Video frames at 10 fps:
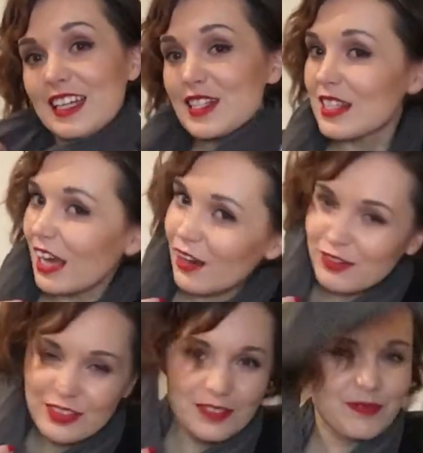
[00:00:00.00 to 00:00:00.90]

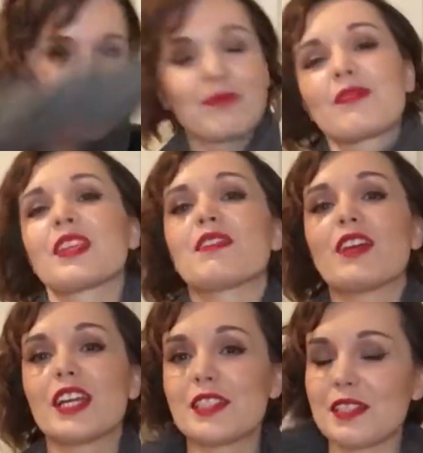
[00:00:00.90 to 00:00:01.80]
stuff.
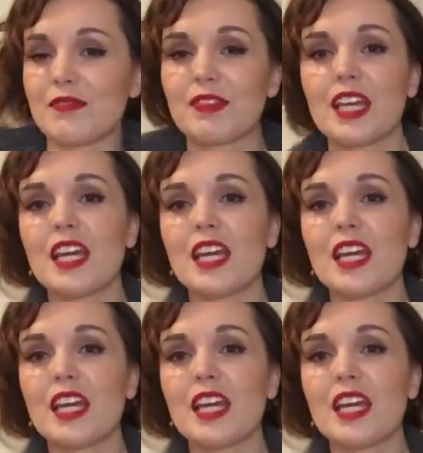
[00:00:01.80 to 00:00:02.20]
Very easy.